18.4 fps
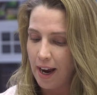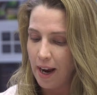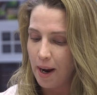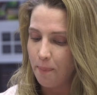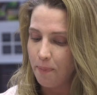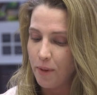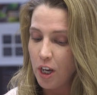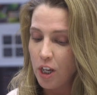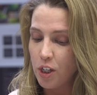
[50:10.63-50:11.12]

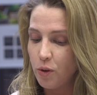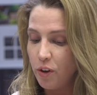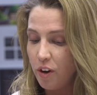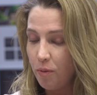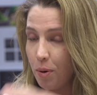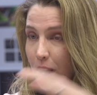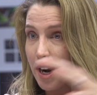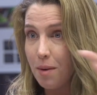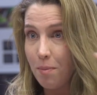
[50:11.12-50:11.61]
So we
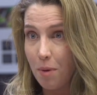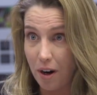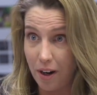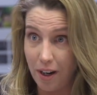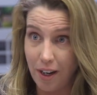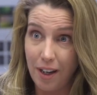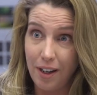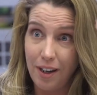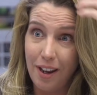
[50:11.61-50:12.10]
have brand and
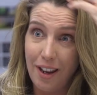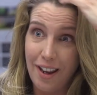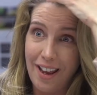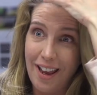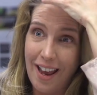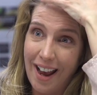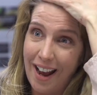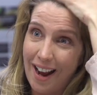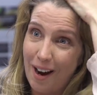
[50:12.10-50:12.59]
marketing,
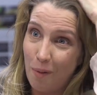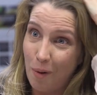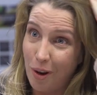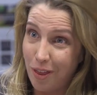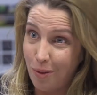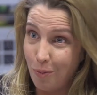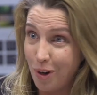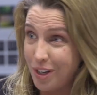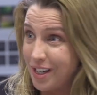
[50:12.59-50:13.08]

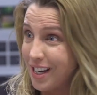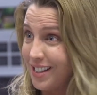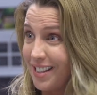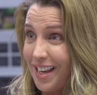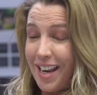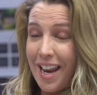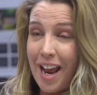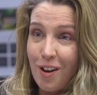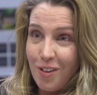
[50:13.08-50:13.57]
which has
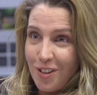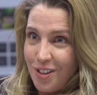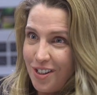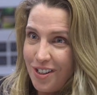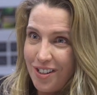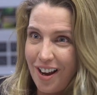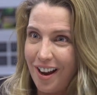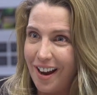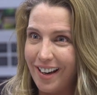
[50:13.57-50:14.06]
in-house
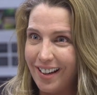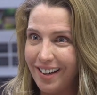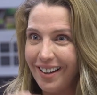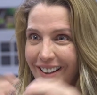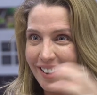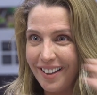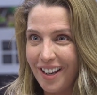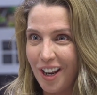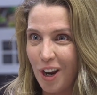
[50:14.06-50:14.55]
design.
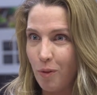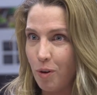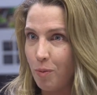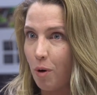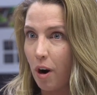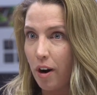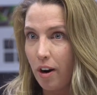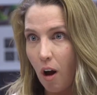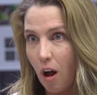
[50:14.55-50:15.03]
We
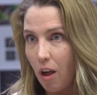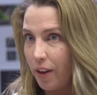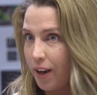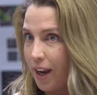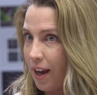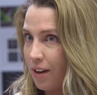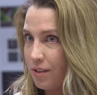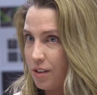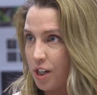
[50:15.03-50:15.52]
brought it all
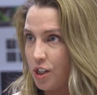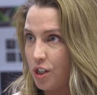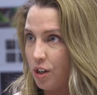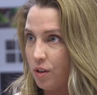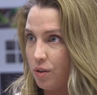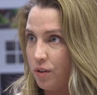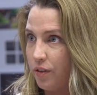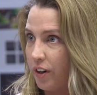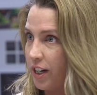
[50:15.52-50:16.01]
in-house. I
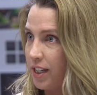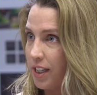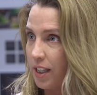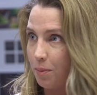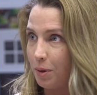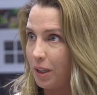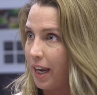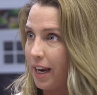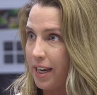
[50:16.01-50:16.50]
chose very
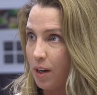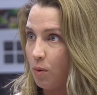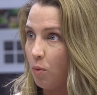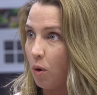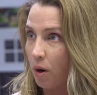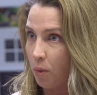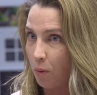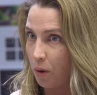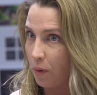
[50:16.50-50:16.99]
deliberately. I didn't
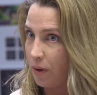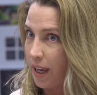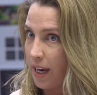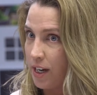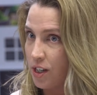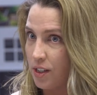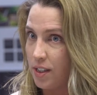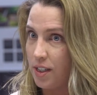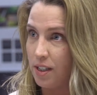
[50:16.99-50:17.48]
want to work with
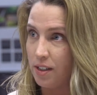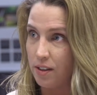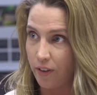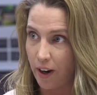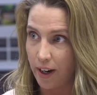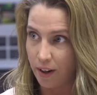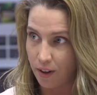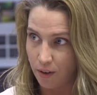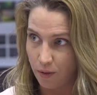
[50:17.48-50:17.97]
agencies if
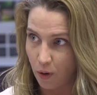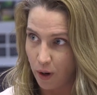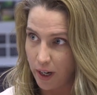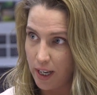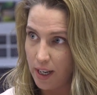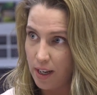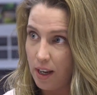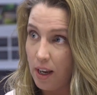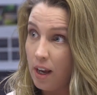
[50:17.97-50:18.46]
I could avoid
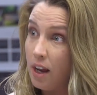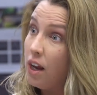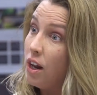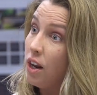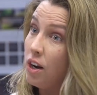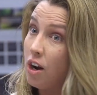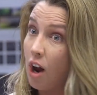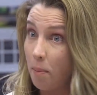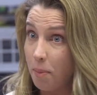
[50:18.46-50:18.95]
it.
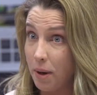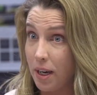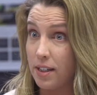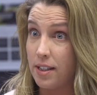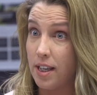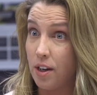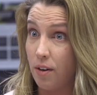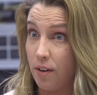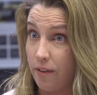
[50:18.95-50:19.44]
Not because
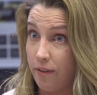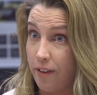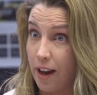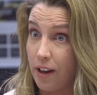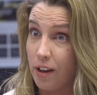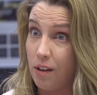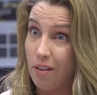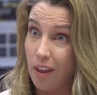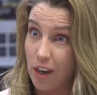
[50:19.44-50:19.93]
they don't have
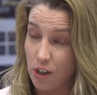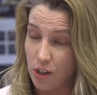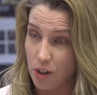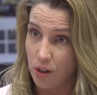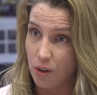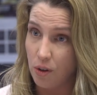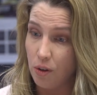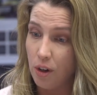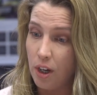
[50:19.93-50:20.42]
value, they
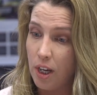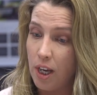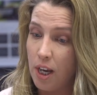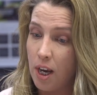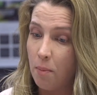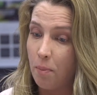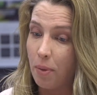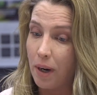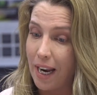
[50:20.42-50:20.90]
do,
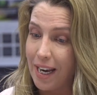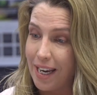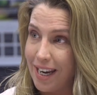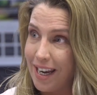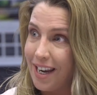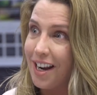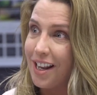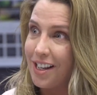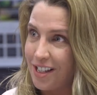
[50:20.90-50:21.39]
but I
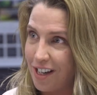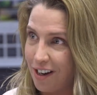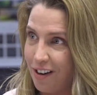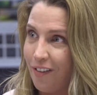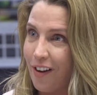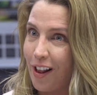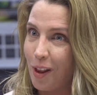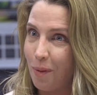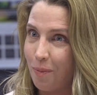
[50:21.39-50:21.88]
needed us to
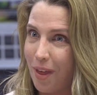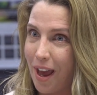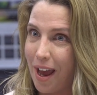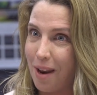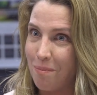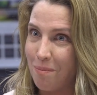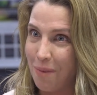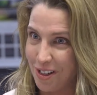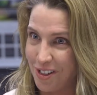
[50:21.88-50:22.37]
develop
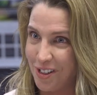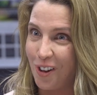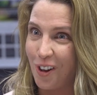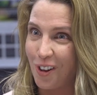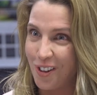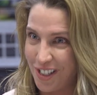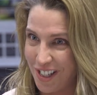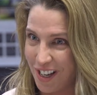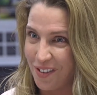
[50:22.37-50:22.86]
that muscle
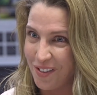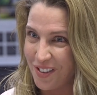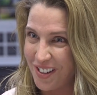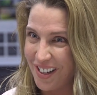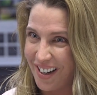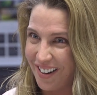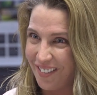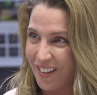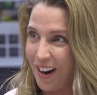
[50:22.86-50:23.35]
ourselves,
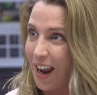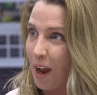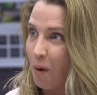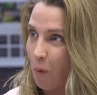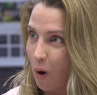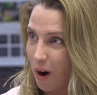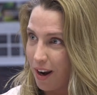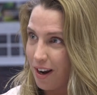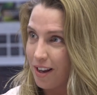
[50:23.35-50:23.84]
right? I
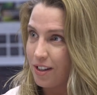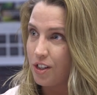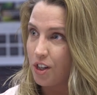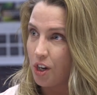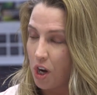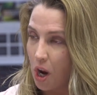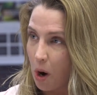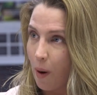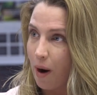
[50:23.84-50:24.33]
wanted us to
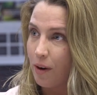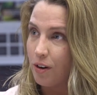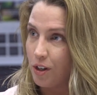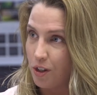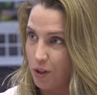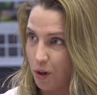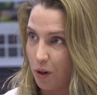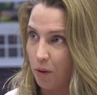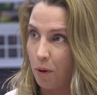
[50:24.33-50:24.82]
know how to
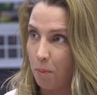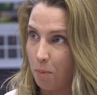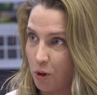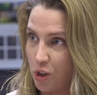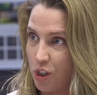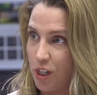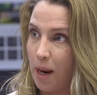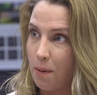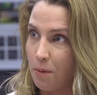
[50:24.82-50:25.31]
do it when
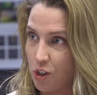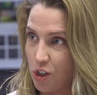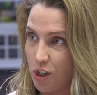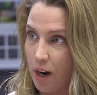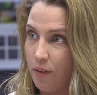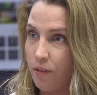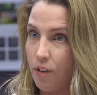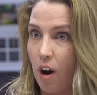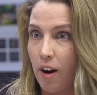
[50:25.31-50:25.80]
push came to
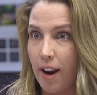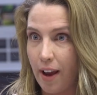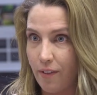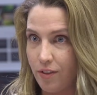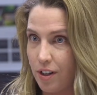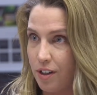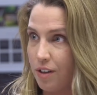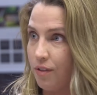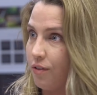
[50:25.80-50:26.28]
shove, not
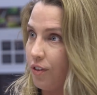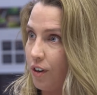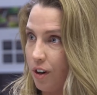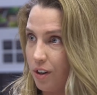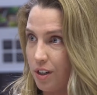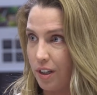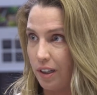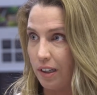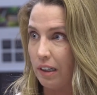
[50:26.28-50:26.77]
have to defer
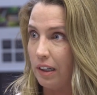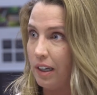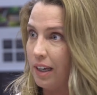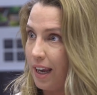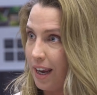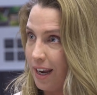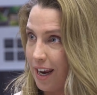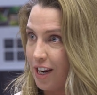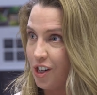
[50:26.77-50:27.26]
to
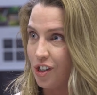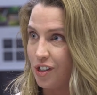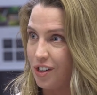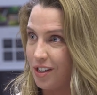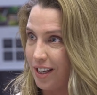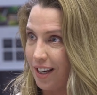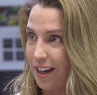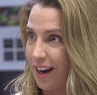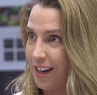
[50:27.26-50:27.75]
an
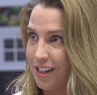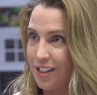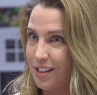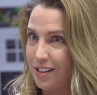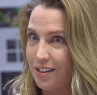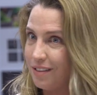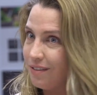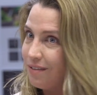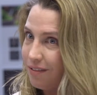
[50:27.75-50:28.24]
agency. I
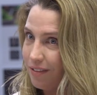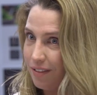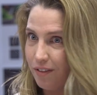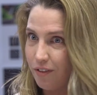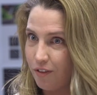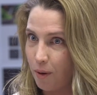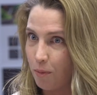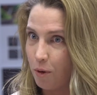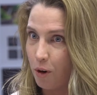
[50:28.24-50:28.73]
just,
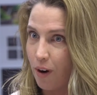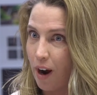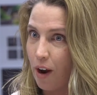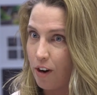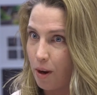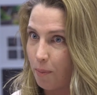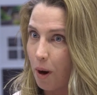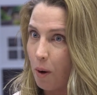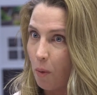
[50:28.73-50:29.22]
from the
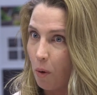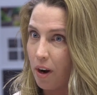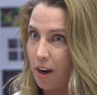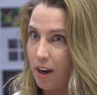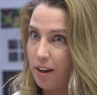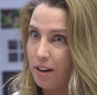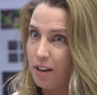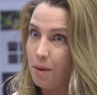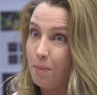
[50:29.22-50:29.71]
ground up, I
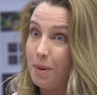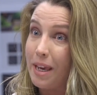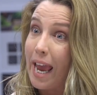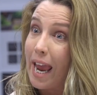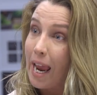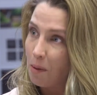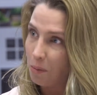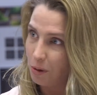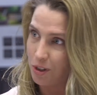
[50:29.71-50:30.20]
wanted to be
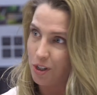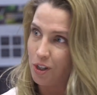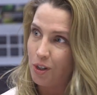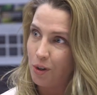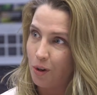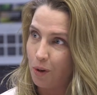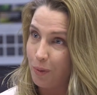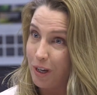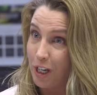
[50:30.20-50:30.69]
able to
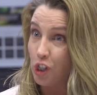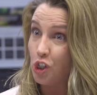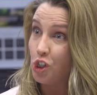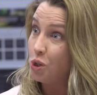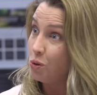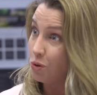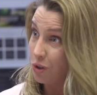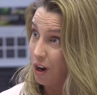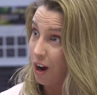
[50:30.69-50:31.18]
do it. We can
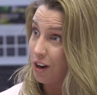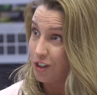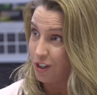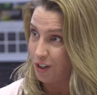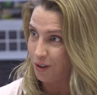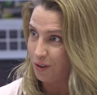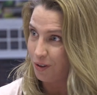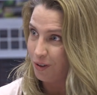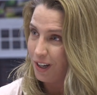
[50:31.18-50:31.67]
choose not
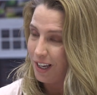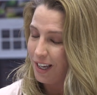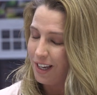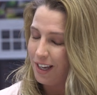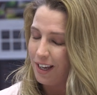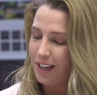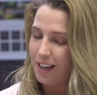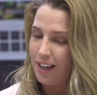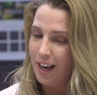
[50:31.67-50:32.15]
to,
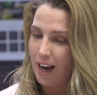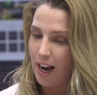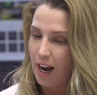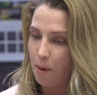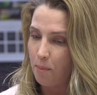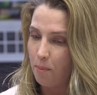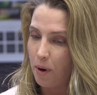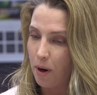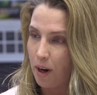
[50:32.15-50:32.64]

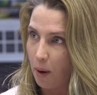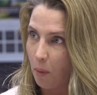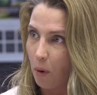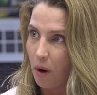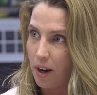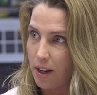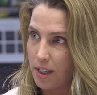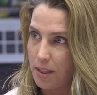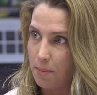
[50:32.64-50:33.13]
but I
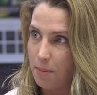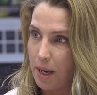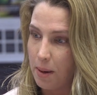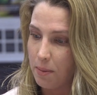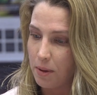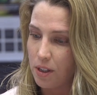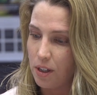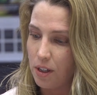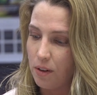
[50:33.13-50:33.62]
wanted us to be
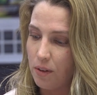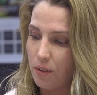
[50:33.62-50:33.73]
able to.